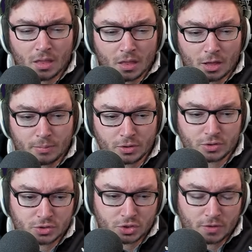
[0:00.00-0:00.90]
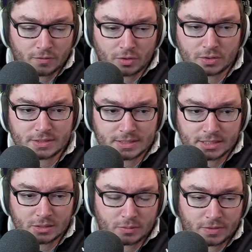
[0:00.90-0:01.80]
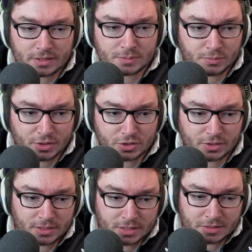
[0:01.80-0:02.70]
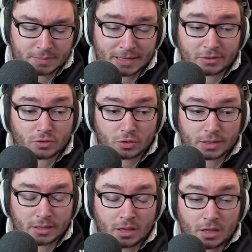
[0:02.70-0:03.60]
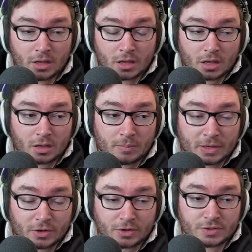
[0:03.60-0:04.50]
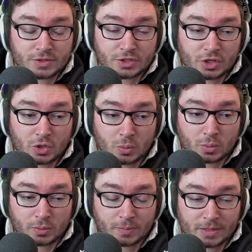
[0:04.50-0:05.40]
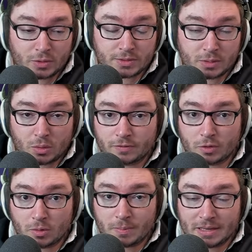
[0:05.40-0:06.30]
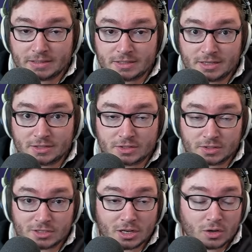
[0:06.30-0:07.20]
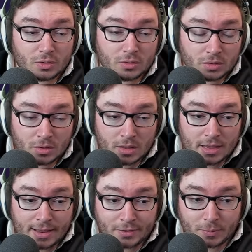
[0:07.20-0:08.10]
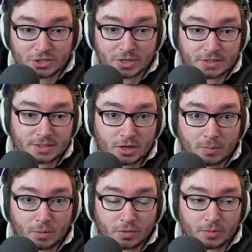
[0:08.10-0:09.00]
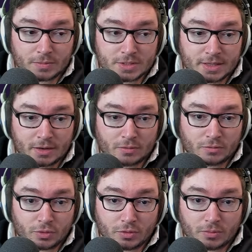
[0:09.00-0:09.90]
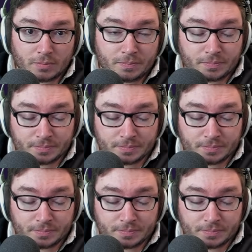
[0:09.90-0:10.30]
Approach velocity with the inspiration is mandatory because you will be using one of your abilities to slow and you'll be chasing up on them to then root them.